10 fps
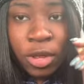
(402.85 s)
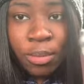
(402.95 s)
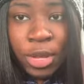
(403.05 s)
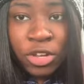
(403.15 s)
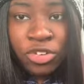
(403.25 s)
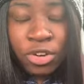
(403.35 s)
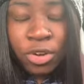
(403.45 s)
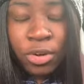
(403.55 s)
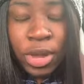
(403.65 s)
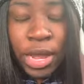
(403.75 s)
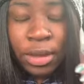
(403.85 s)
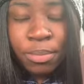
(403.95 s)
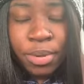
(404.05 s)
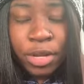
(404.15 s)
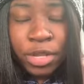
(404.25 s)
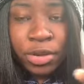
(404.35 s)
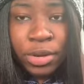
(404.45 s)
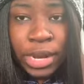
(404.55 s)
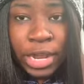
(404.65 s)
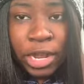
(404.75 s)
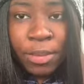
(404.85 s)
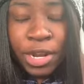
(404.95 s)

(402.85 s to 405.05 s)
make sure I put their name,